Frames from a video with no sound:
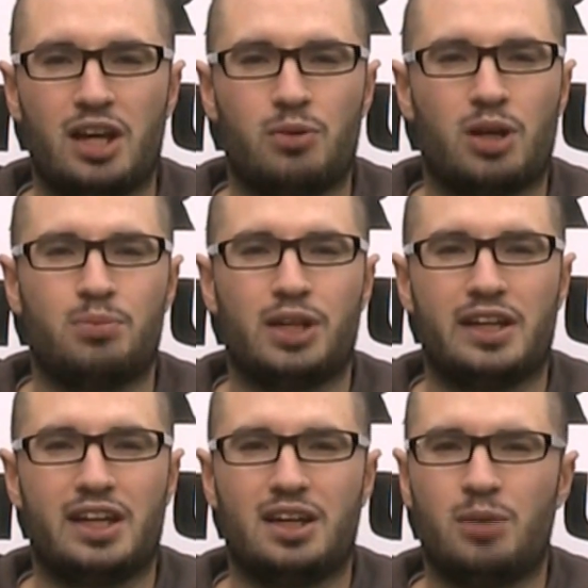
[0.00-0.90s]
When I'm
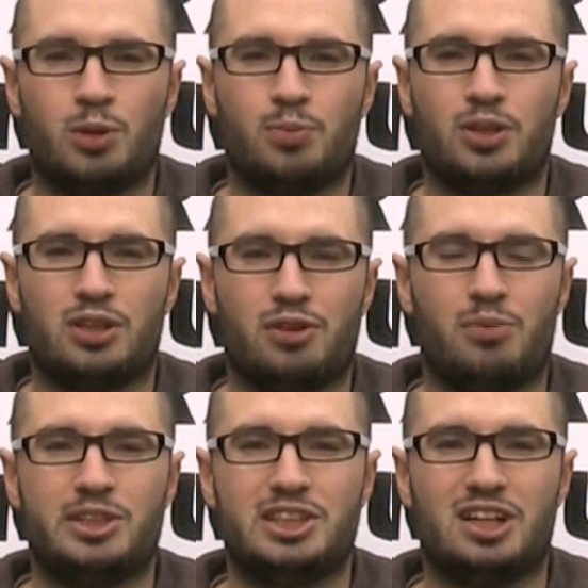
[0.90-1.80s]
plinking, I'm not bothered if I
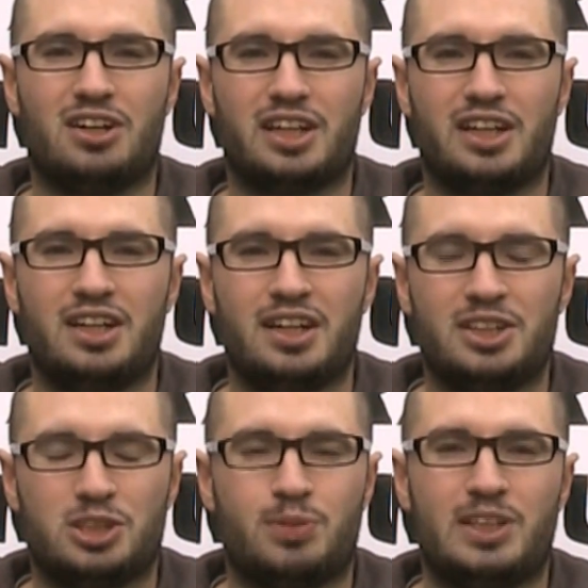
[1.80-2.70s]
miss a target, it
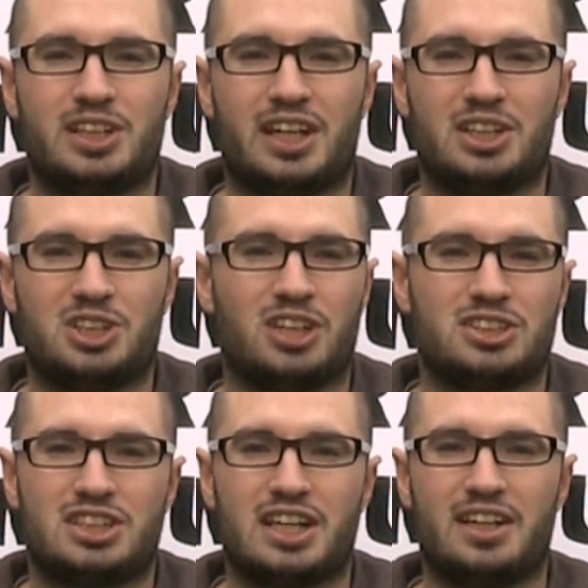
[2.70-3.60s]
just means I get the chance
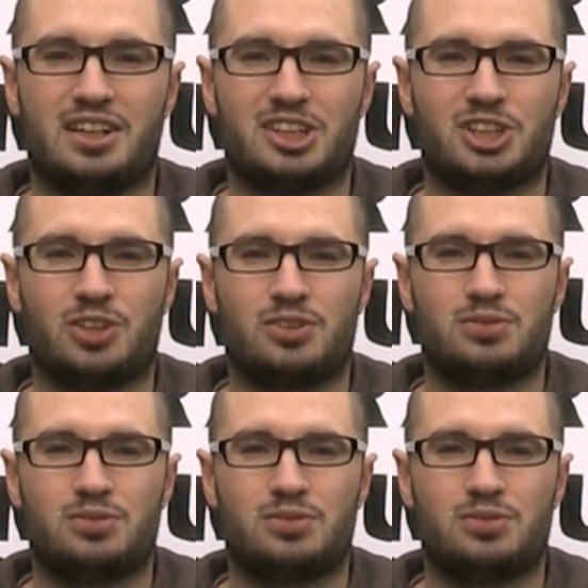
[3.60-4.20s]
to take another shot.